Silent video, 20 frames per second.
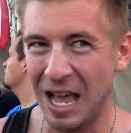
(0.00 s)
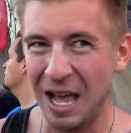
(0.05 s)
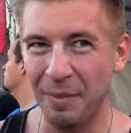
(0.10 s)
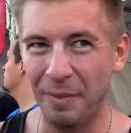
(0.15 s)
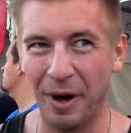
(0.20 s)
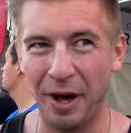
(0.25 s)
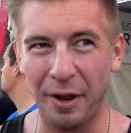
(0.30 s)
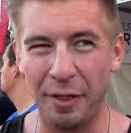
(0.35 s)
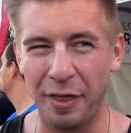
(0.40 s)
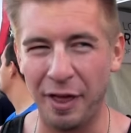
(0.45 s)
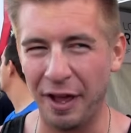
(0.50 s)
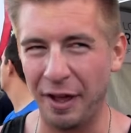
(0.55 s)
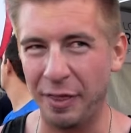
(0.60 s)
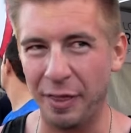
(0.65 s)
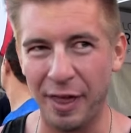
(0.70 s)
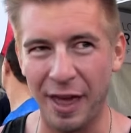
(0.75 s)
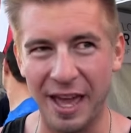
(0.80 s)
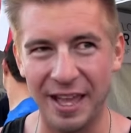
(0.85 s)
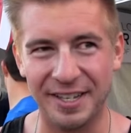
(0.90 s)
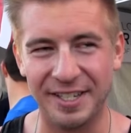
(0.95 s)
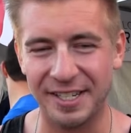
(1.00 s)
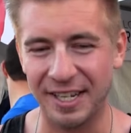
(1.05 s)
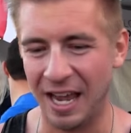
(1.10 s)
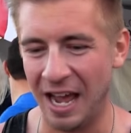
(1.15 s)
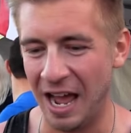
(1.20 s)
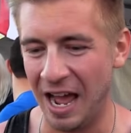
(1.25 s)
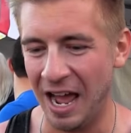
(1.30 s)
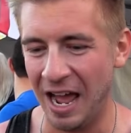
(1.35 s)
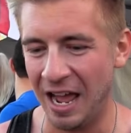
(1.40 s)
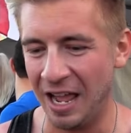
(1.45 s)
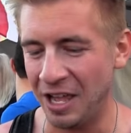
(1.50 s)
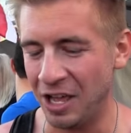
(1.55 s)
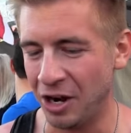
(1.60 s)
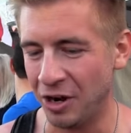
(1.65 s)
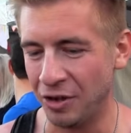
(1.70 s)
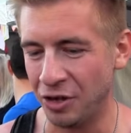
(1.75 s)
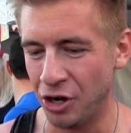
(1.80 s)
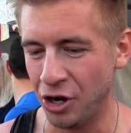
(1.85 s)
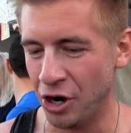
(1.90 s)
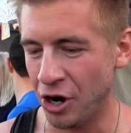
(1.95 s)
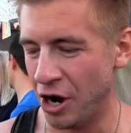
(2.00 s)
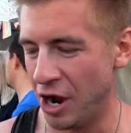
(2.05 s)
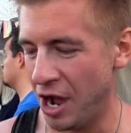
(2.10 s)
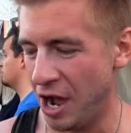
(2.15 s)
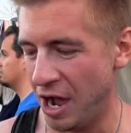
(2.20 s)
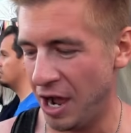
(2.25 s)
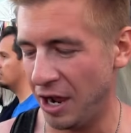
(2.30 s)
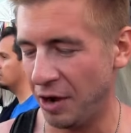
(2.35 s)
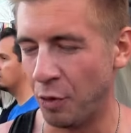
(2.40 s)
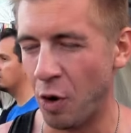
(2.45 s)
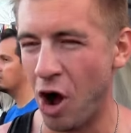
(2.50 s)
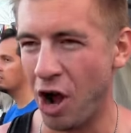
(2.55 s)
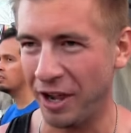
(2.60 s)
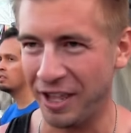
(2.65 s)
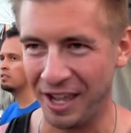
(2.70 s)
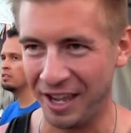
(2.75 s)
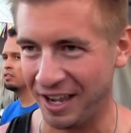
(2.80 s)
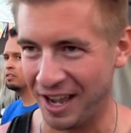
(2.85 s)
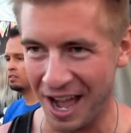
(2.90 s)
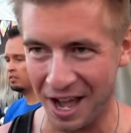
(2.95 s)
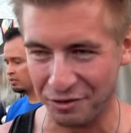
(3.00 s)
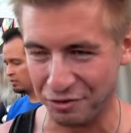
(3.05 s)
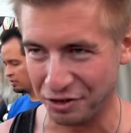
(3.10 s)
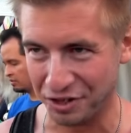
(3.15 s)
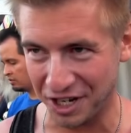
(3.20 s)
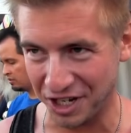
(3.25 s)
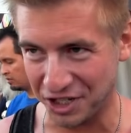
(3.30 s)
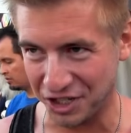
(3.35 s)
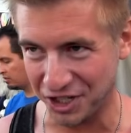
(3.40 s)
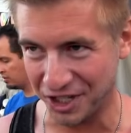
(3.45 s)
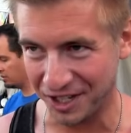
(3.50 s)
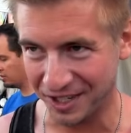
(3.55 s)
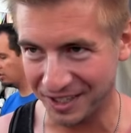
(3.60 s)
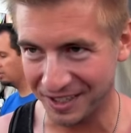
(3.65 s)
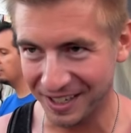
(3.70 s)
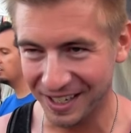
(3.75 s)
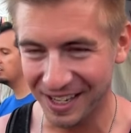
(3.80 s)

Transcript: but think that you know, you're a walking contradiction.